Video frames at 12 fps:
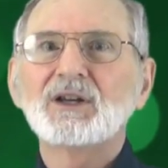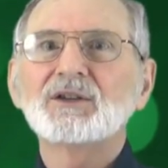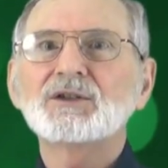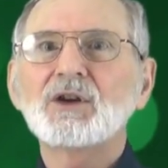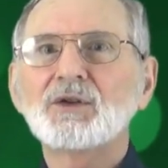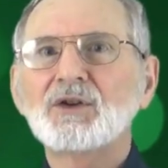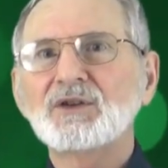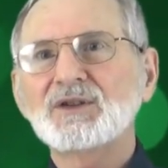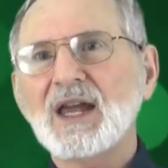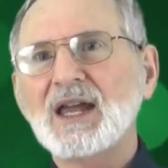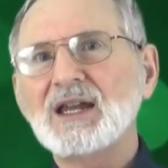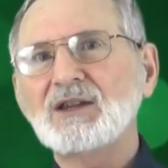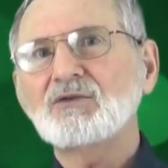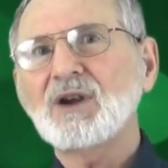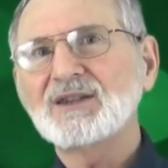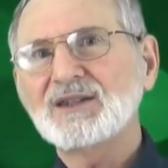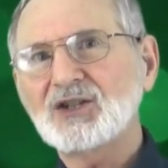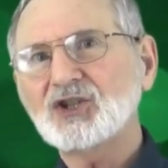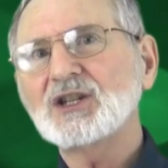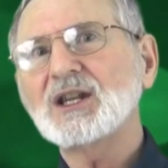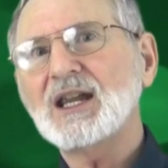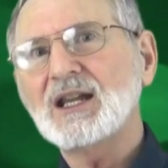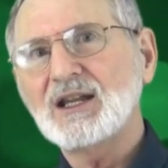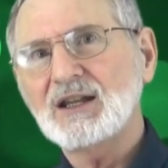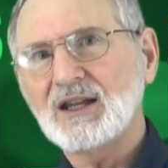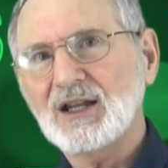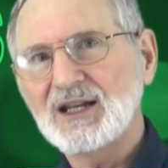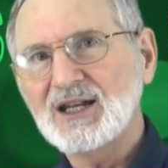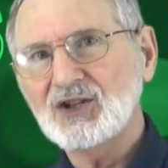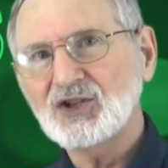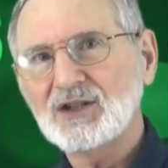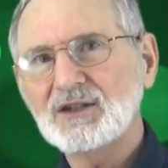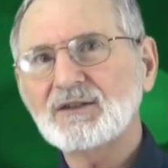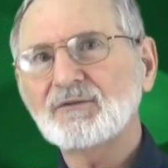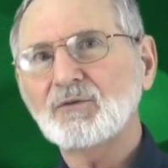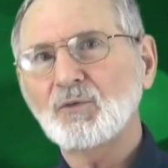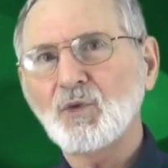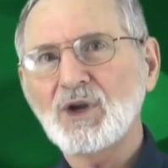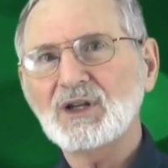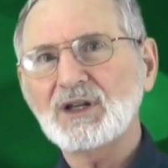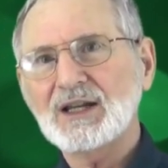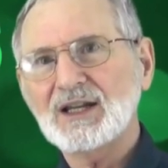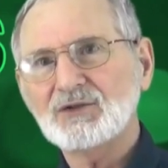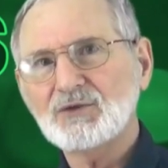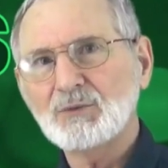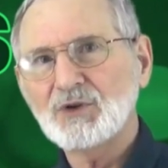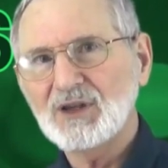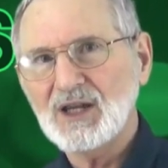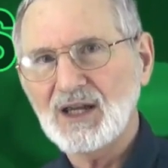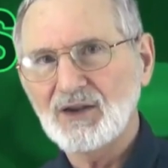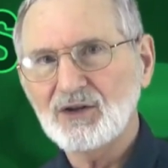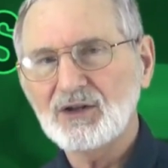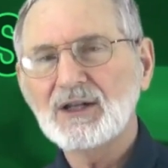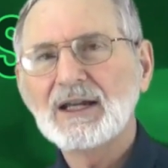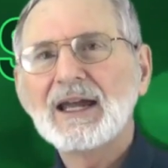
So there is a transition in the conditions from one extreme to the other,